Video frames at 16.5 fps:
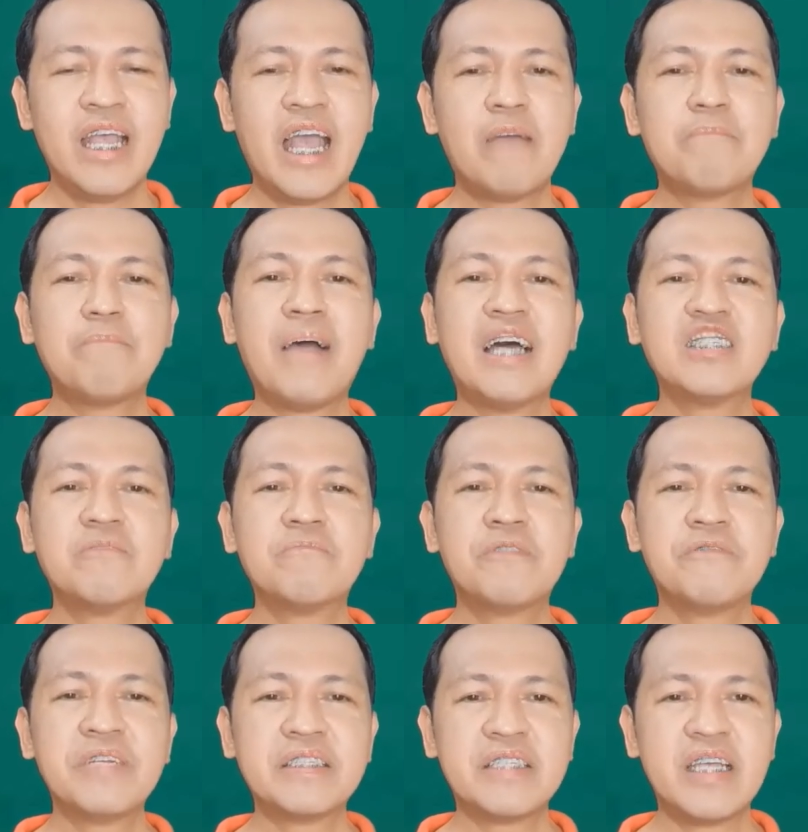A past
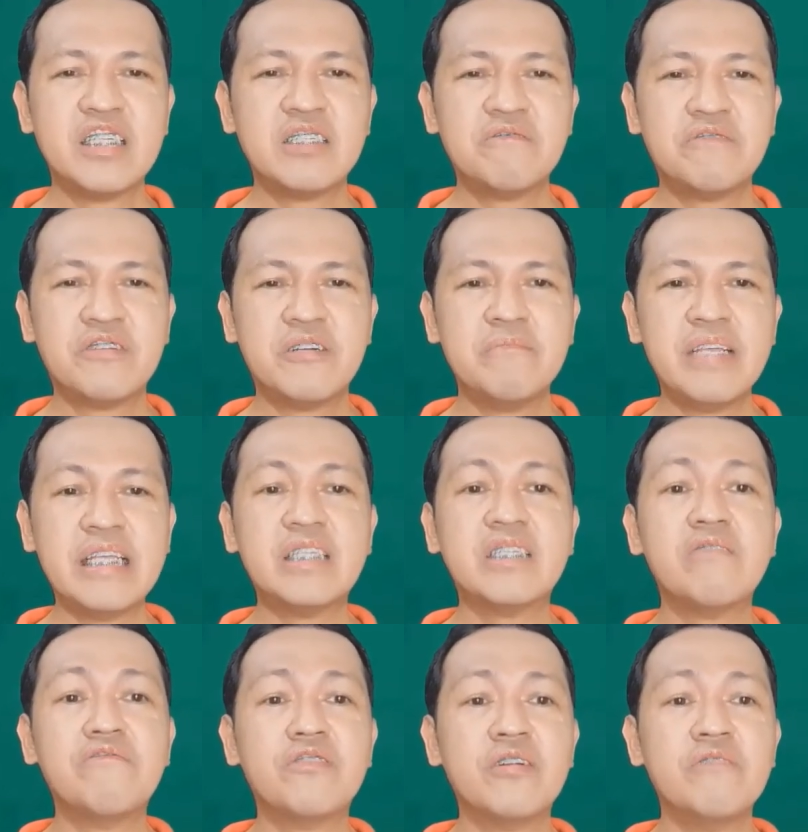perfect tense verb is
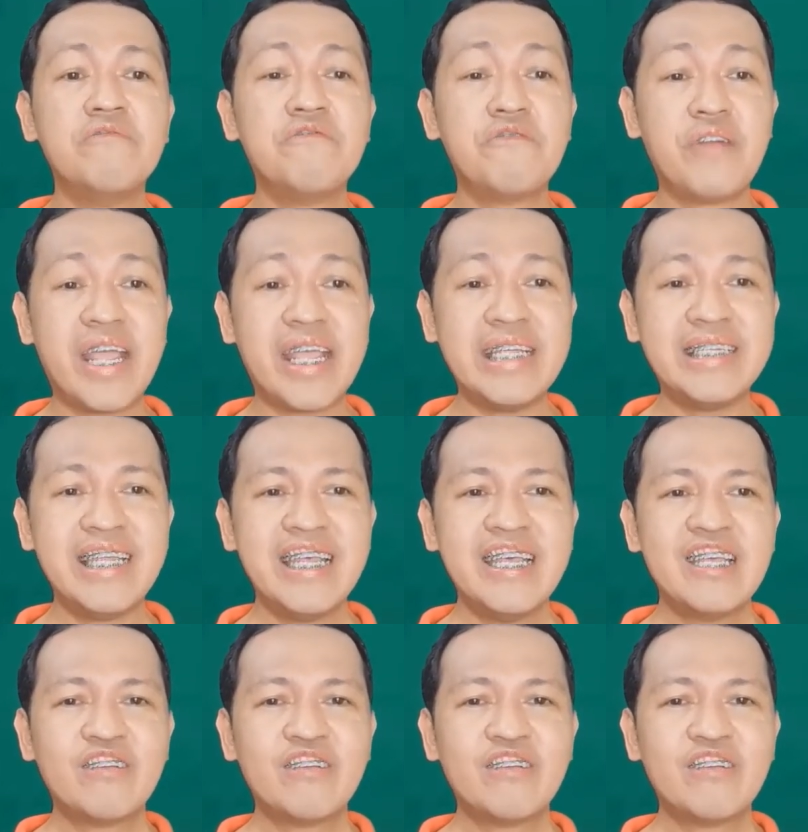a verb phrase